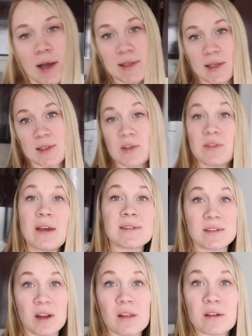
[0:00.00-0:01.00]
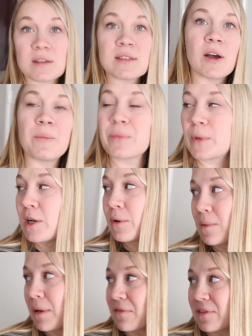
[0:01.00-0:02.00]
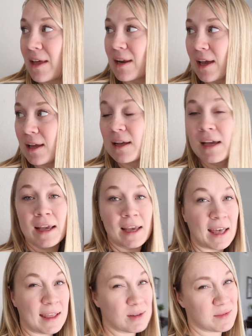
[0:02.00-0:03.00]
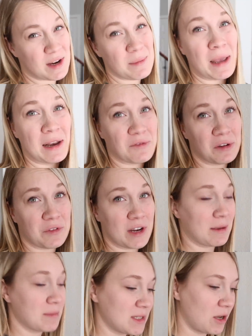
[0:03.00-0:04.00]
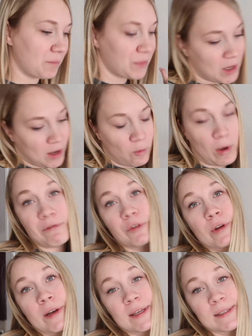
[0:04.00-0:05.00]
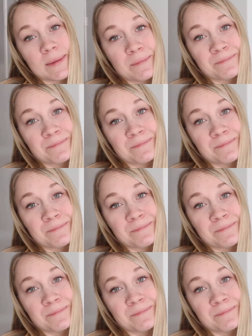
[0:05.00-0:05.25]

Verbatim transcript: cost us $2,000. So we don't want to pay for that again. And it was very painful for him. So wet food it is.